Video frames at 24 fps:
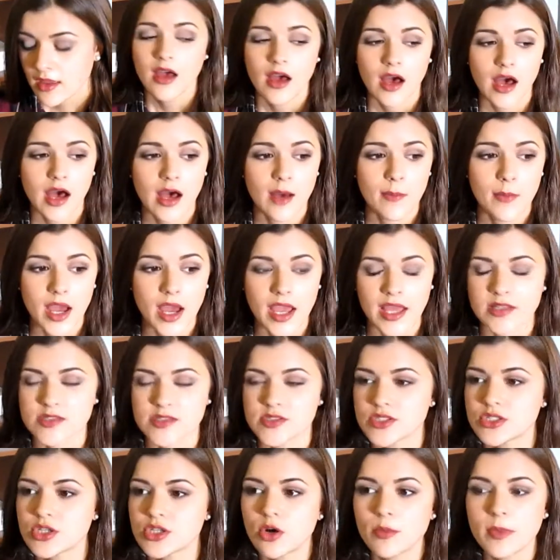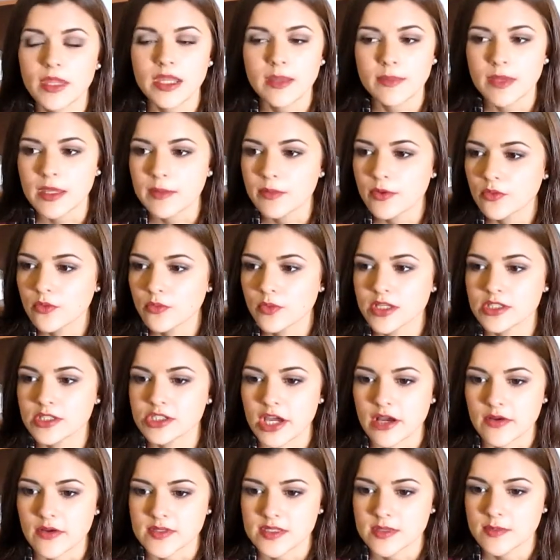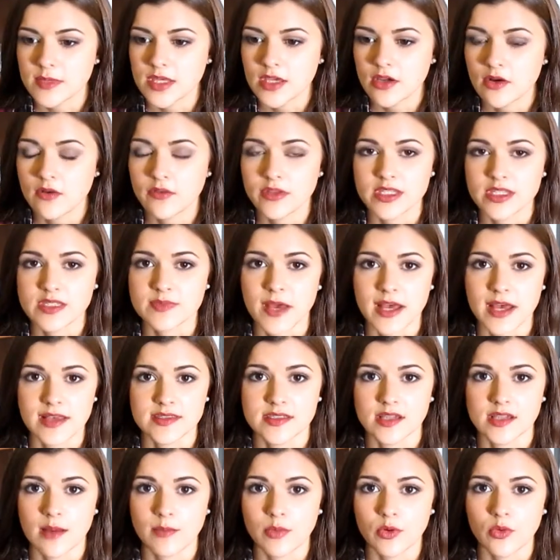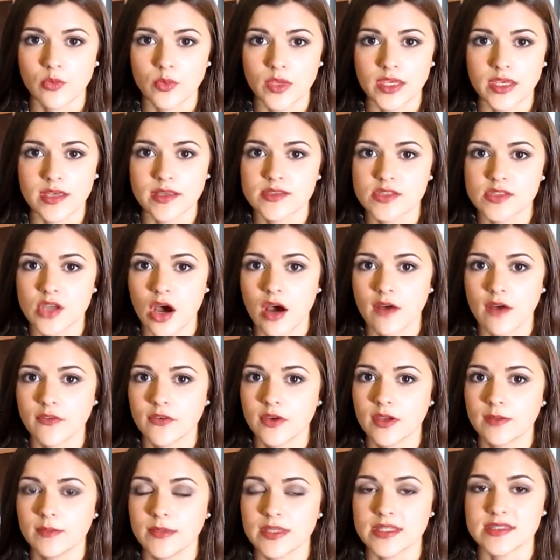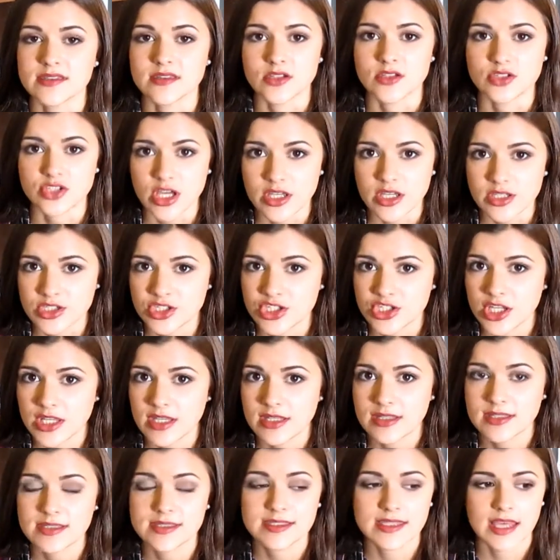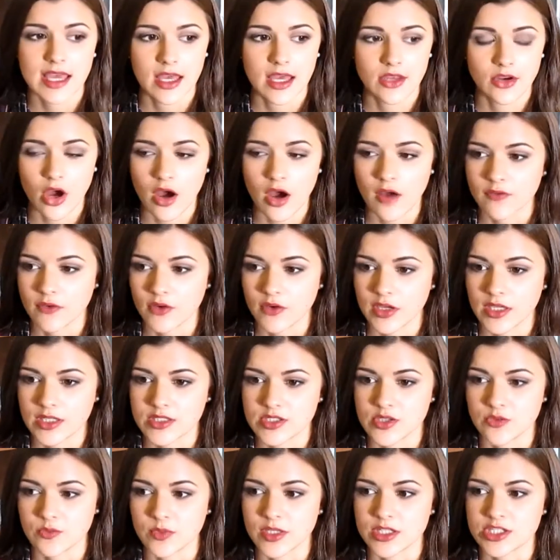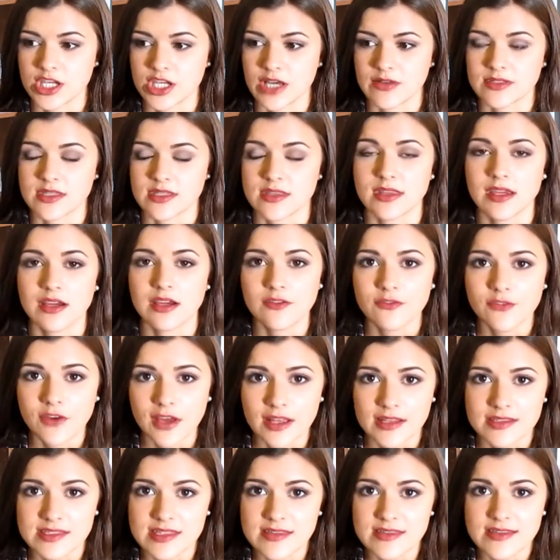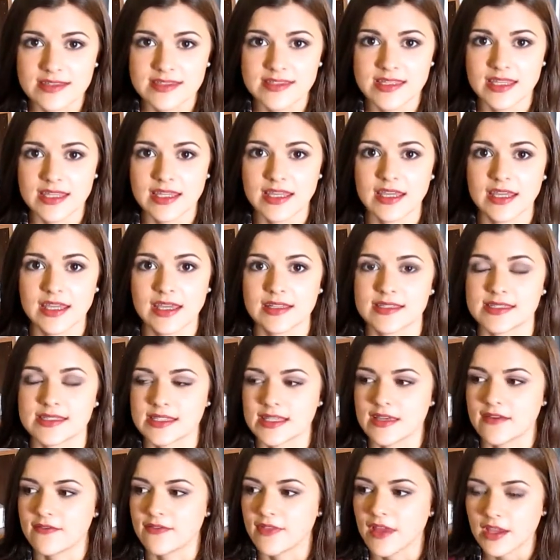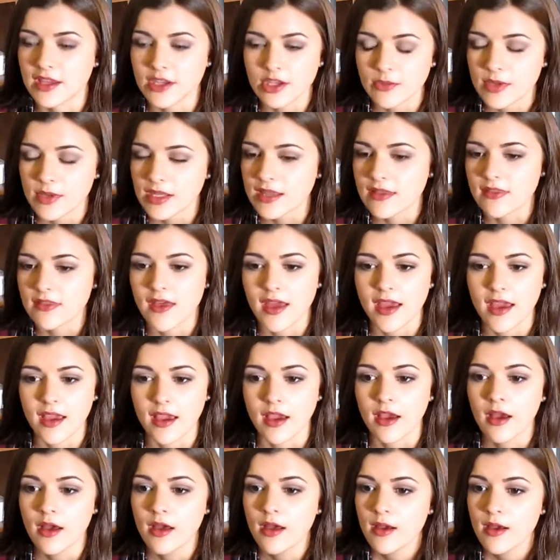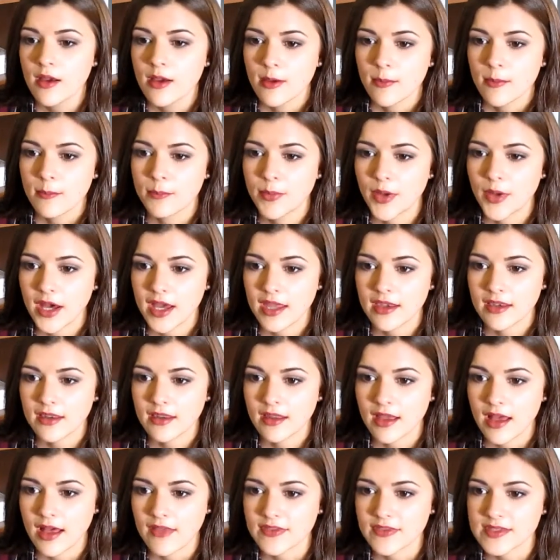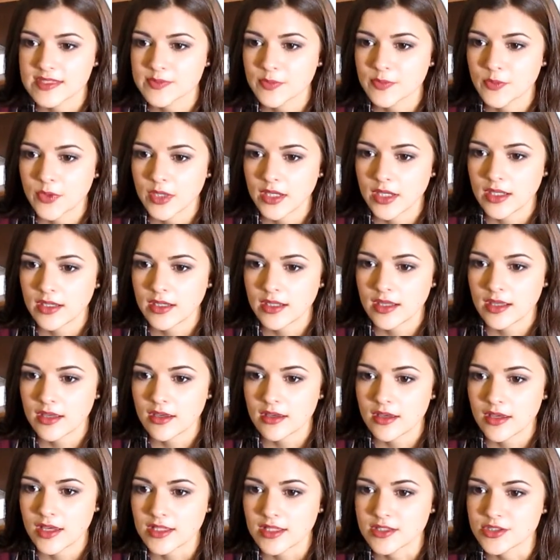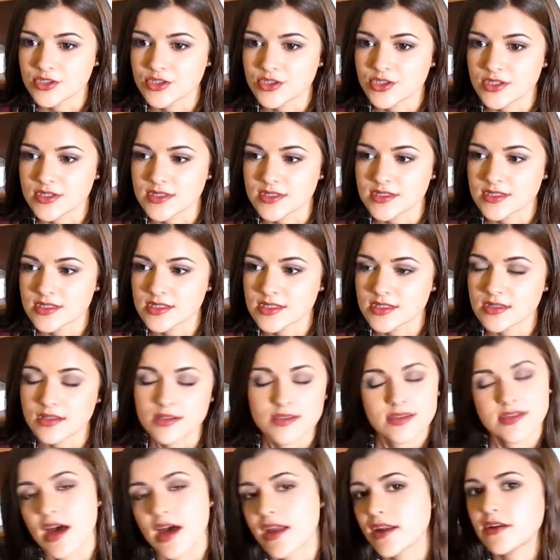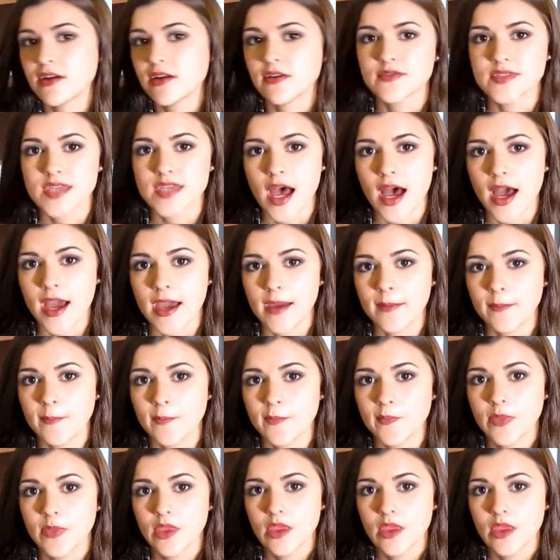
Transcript: I had so many people reach out to me over these past couple weeks offering me suggestions and offering to reach out to their friends in the city and see if they knew anything. But at this point, it's just, there's not enough time.